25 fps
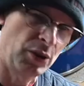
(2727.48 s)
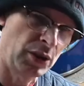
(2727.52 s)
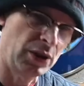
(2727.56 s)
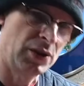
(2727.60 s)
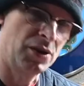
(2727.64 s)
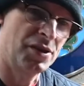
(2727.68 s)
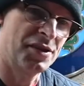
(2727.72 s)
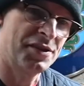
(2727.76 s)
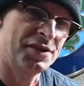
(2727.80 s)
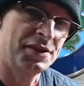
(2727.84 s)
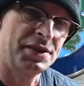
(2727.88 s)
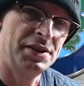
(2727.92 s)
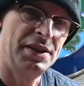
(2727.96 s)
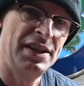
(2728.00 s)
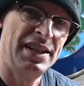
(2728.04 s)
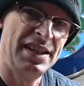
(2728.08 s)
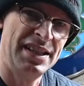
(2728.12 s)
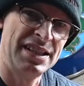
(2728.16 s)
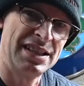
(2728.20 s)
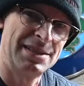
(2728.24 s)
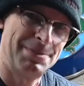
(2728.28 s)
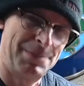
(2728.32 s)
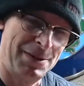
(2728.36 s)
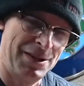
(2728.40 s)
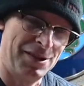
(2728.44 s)
answer,
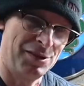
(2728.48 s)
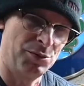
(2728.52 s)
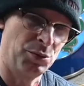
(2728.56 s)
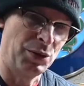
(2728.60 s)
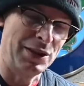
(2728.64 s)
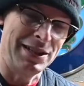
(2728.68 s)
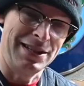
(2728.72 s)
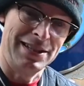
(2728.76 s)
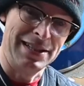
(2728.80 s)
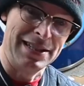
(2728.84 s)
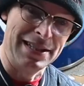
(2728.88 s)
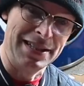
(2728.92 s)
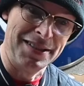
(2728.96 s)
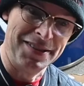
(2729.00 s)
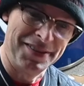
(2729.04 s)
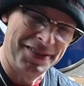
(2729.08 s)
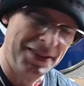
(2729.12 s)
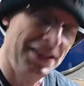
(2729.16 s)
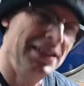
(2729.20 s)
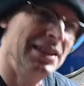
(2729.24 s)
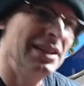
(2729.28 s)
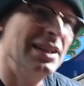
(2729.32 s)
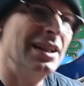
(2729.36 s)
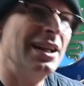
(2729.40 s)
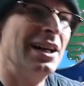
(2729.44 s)
depends what it needs,
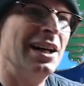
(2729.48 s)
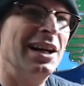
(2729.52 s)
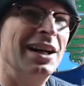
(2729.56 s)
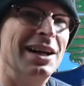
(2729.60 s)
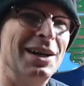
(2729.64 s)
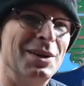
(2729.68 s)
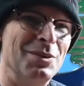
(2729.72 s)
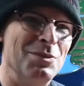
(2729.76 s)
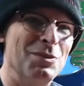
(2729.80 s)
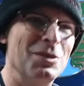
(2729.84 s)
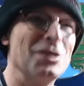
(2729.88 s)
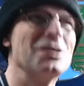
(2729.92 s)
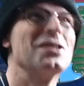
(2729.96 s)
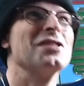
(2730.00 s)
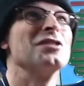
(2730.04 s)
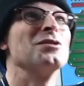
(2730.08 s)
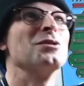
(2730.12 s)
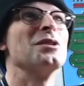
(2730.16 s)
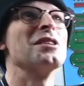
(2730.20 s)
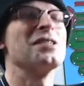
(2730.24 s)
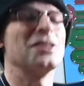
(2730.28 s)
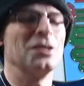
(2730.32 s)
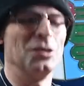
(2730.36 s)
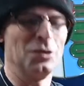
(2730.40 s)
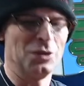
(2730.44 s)
which is
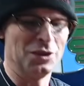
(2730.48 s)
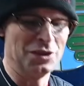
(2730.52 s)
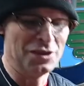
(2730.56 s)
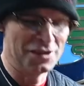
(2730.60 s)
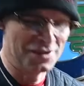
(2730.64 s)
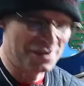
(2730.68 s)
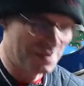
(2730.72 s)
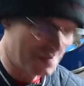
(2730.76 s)
always the long answer to